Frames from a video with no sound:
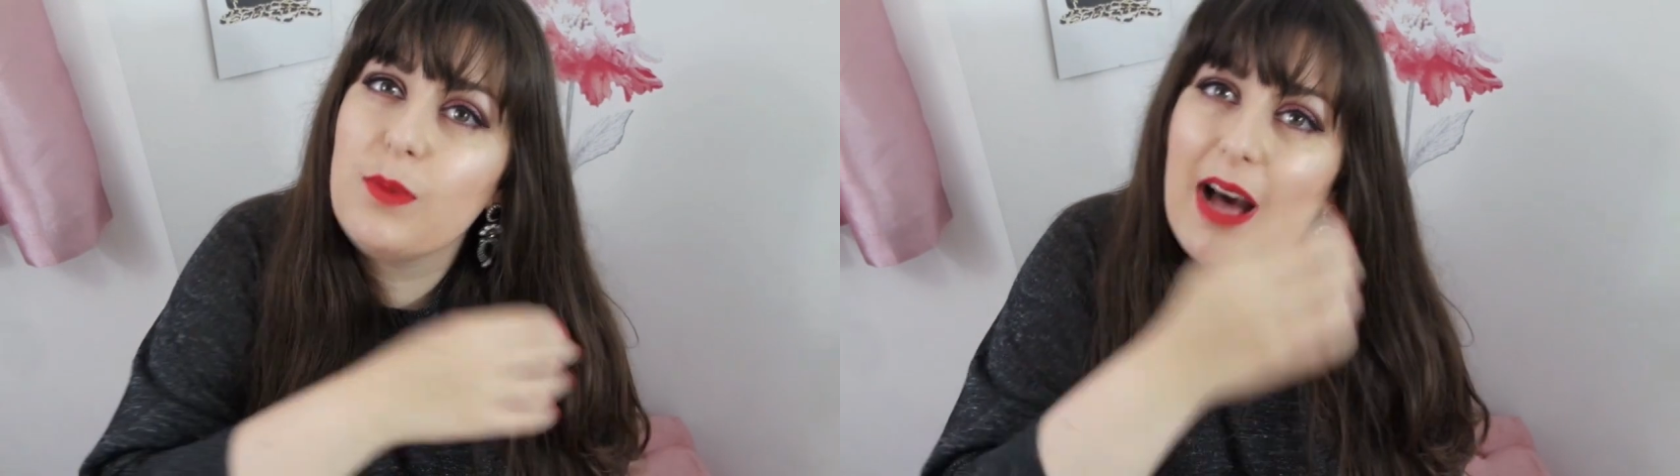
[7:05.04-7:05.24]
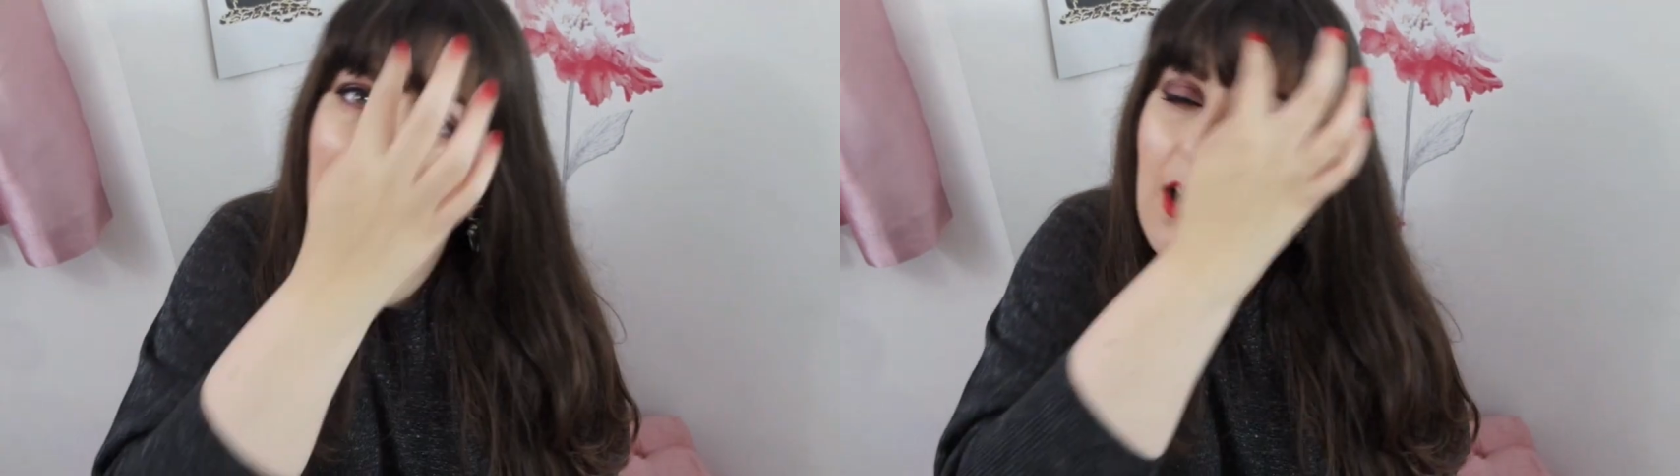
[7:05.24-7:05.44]

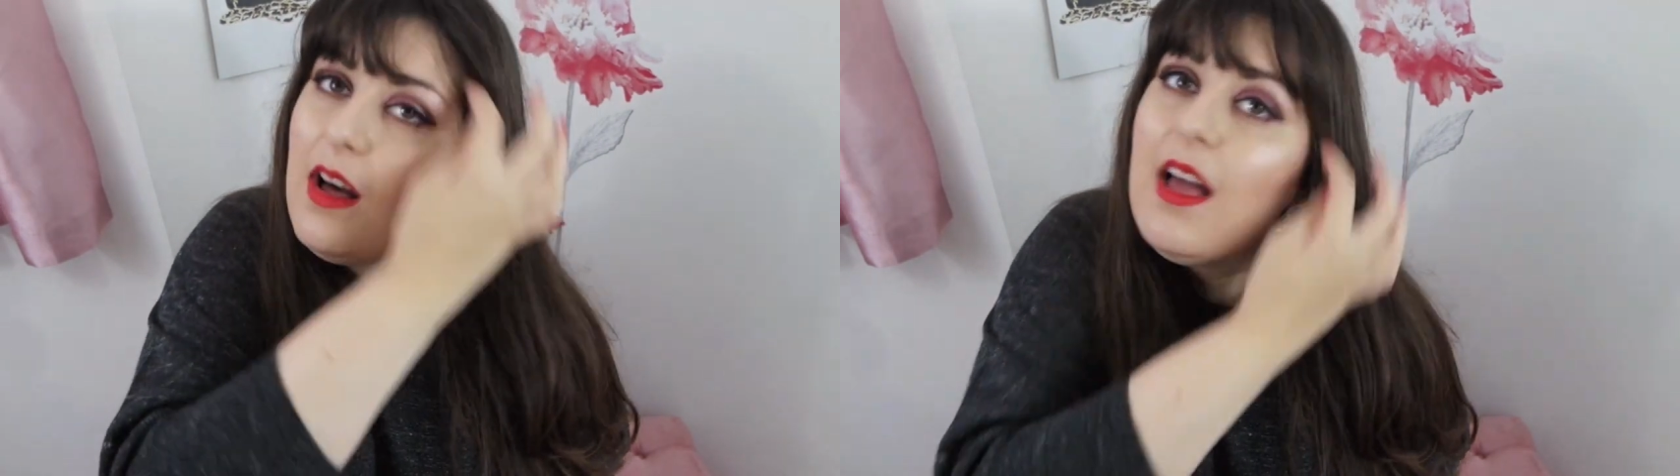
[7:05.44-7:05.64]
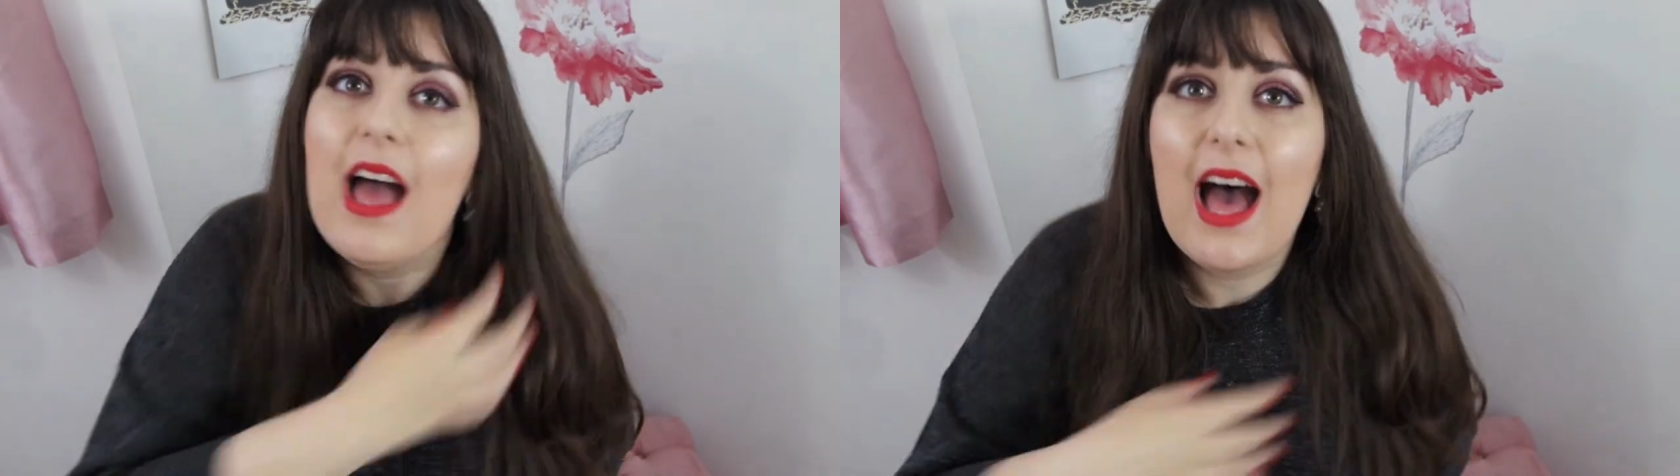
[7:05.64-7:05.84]
as
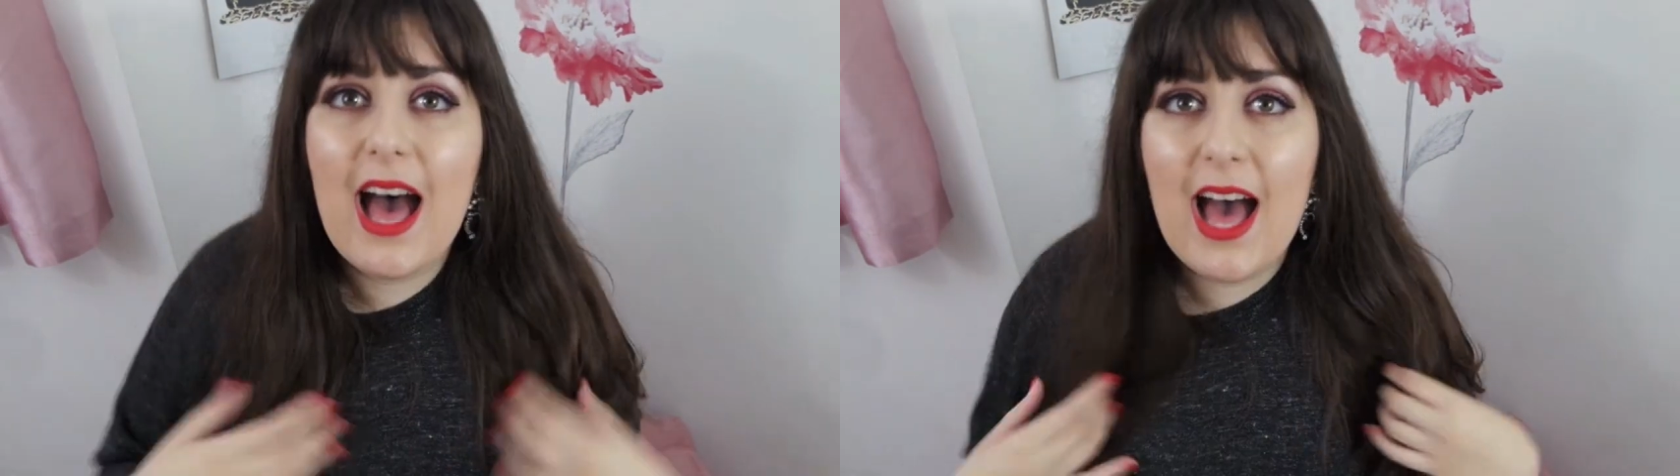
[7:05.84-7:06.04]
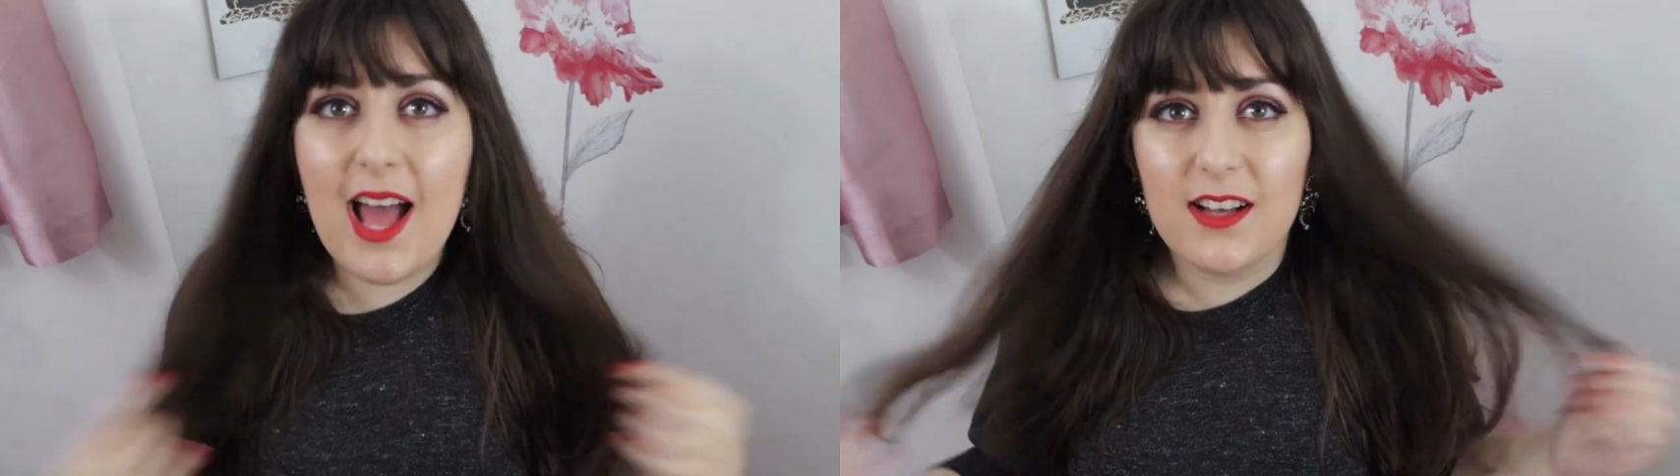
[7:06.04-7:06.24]
well,
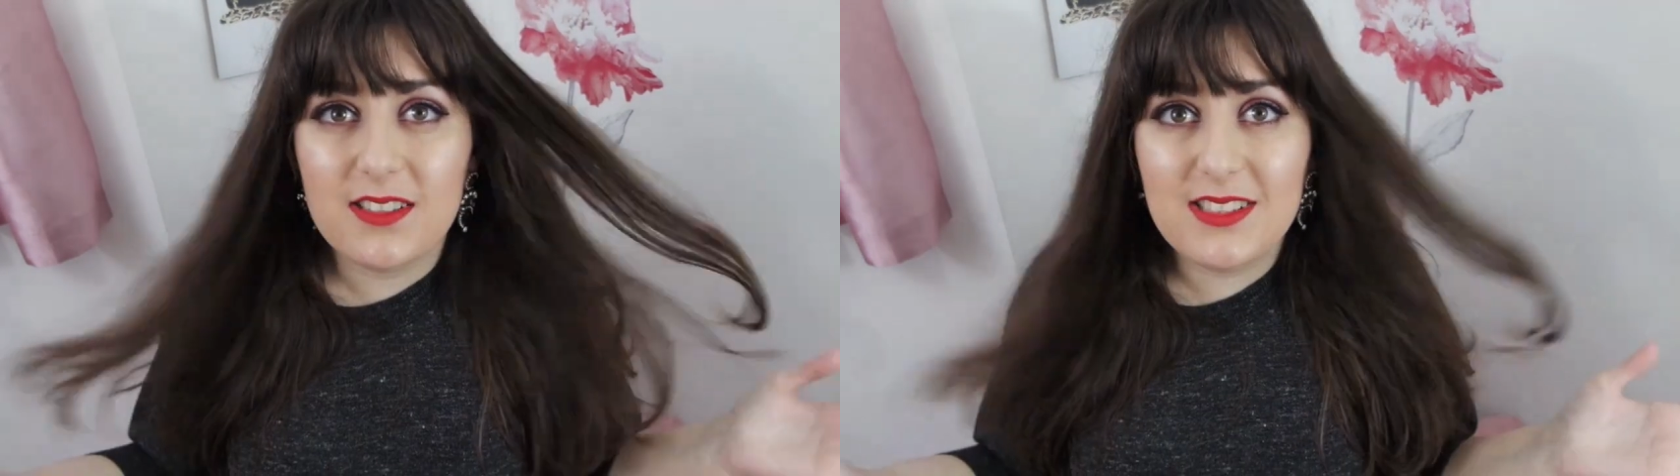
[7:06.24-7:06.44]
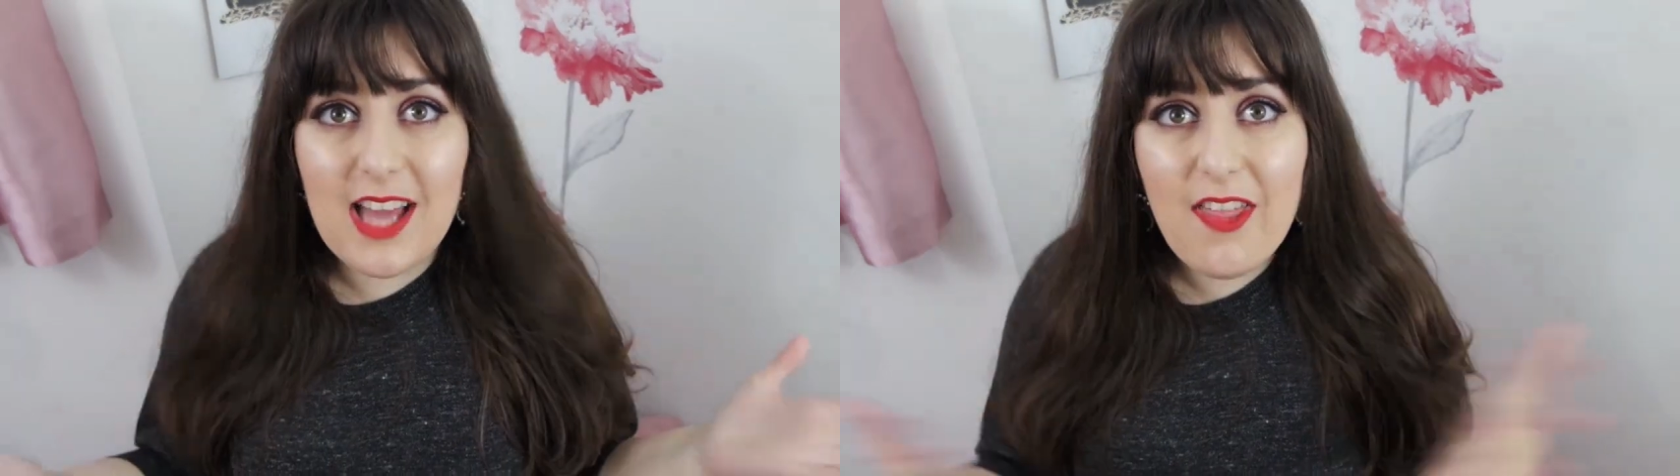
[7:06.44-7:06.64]

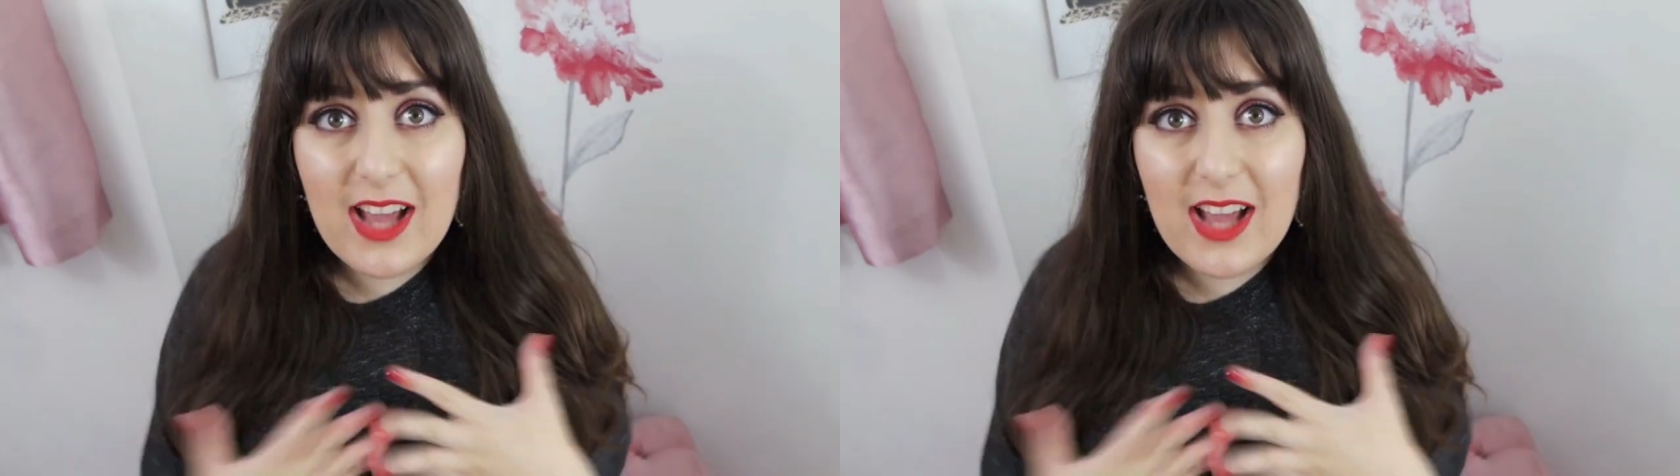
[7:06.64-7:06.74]
and yeah,